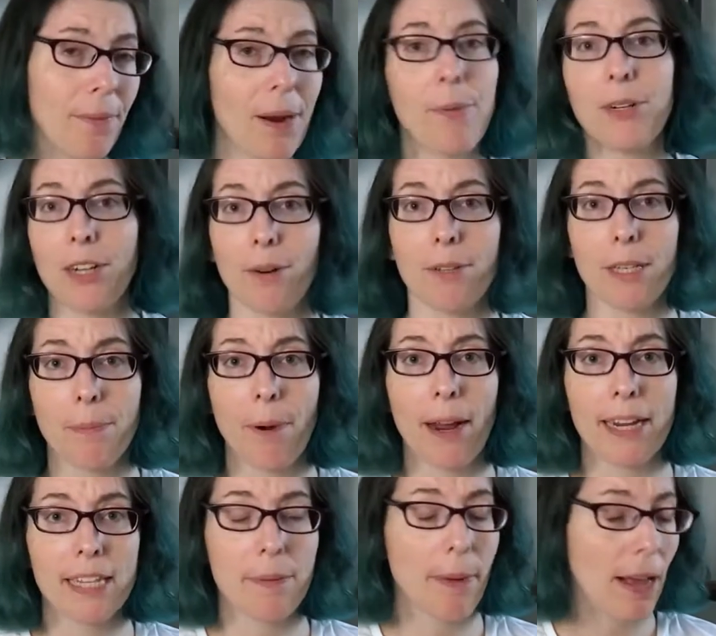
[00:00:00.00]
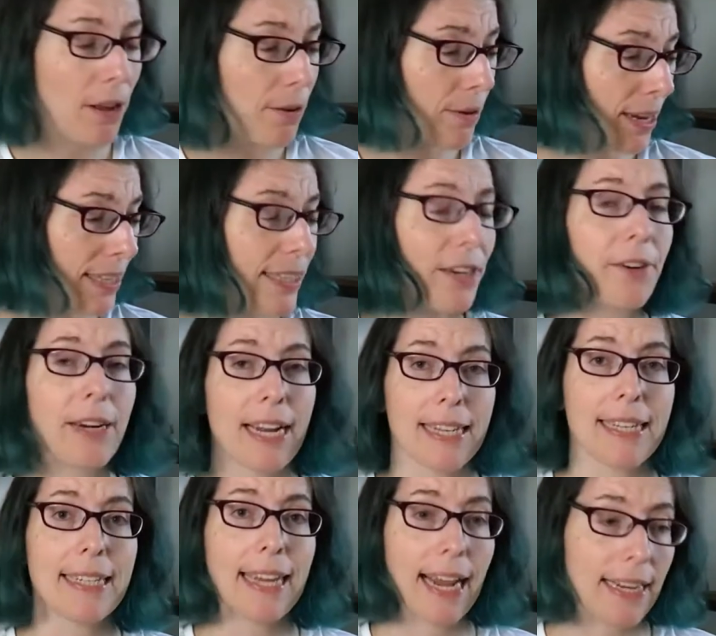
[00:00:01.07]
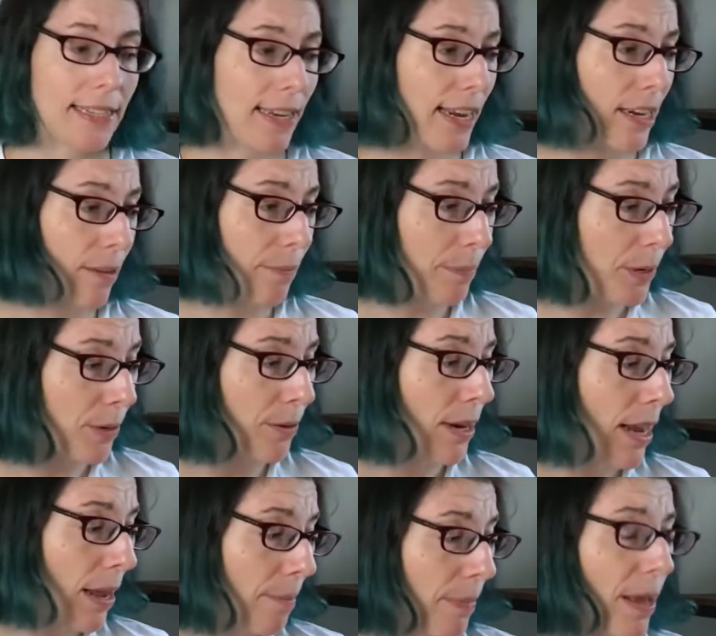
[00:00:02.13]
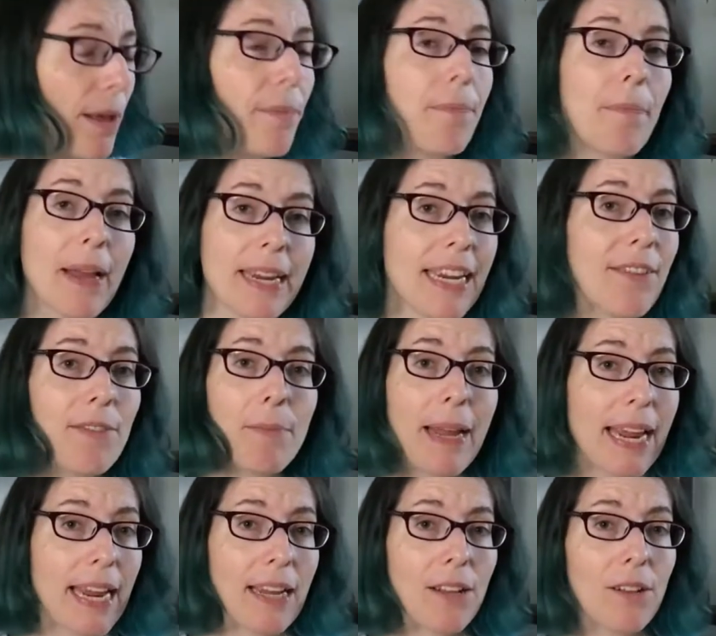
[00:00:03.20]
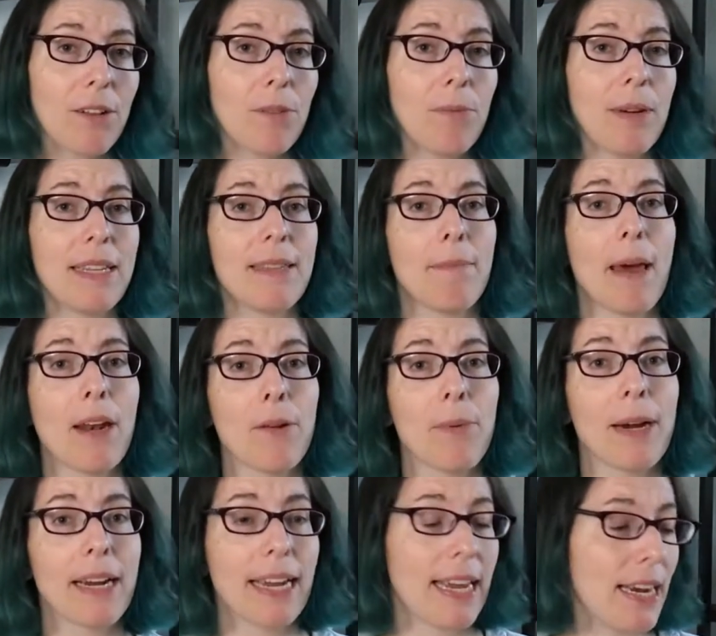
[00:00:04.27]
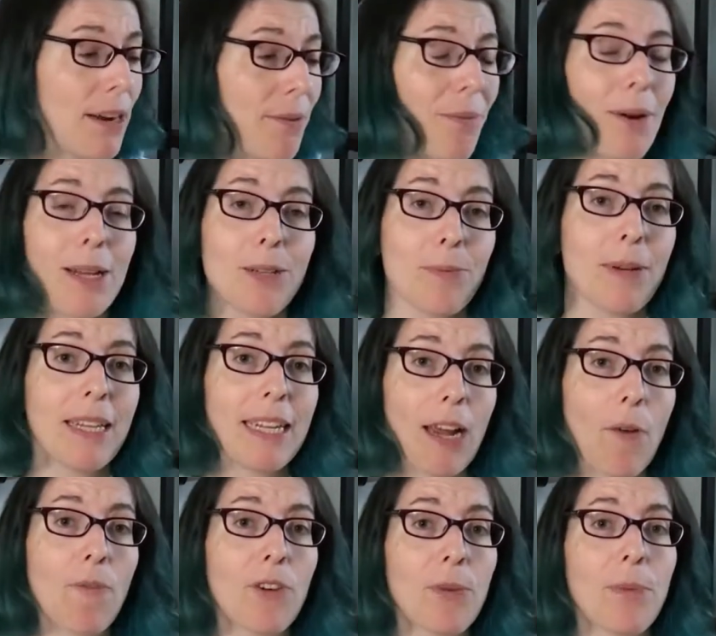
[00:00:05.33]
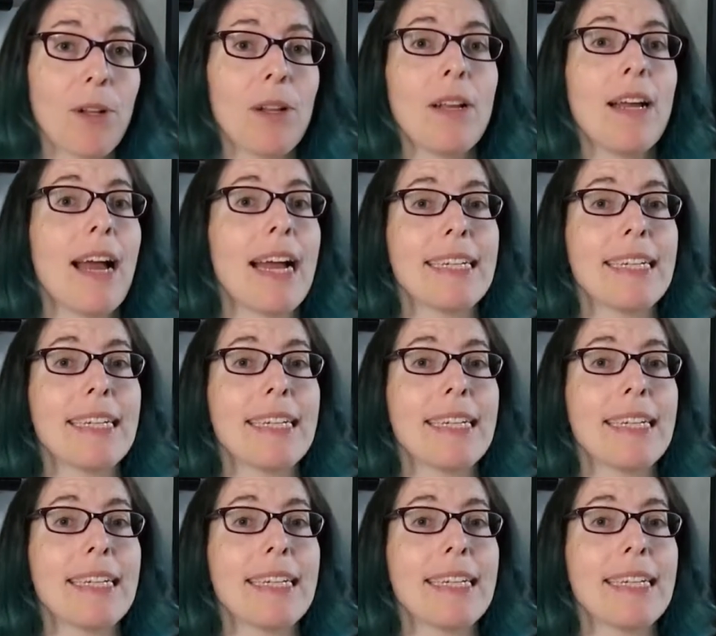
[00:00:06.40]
which I was surprised about considering it's a textile boot, but even my ankle with metalwork in it was really comfortable.